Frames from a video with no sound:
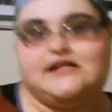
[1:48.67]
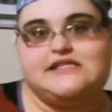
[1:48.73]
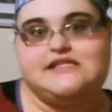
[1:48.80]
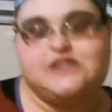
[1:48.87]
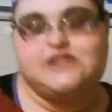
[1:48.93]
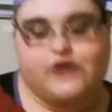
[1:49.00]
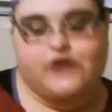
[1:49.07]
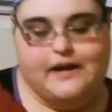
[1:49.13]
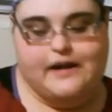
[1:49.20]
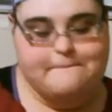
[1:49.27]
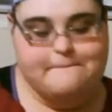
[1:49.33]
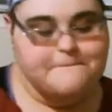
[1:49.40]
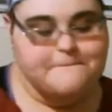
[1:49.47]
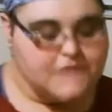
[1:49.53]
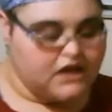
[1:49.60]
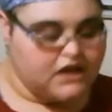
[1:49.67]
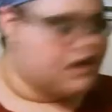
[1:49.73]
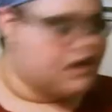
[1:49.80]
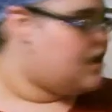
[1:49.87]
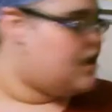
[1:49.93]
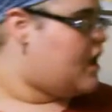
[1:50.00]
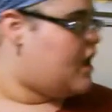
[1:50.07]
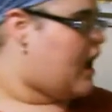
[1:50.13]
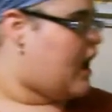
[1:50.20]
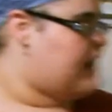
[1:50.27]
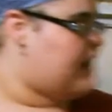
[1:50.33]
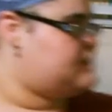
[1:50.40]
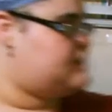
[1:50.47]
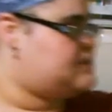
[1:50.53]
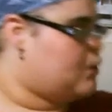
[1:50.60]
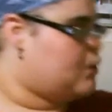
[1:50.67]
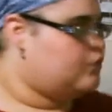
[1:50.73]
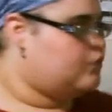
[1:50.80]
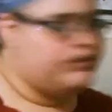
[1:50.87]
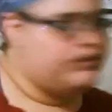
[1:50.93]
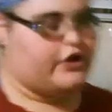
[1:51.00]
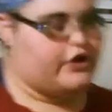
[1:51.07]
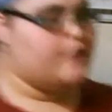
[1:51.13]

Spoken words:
Instagram. I don't know